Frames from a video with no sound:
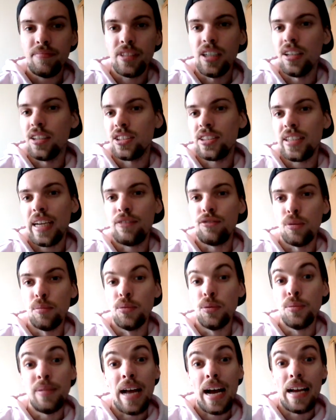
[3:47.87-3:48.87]
Aside
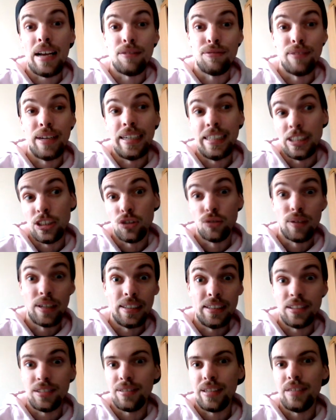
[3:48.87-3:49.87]
from Lumina, if Raiden is
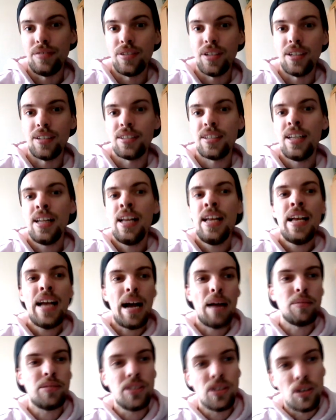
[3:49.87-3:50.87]
already in the graveyard.
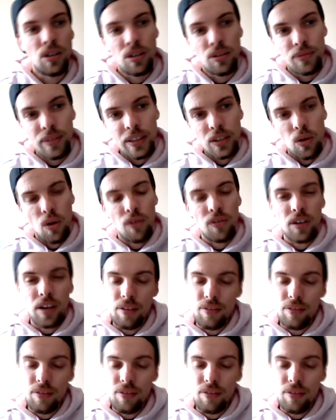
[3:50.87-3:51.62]
I'm still on Recover.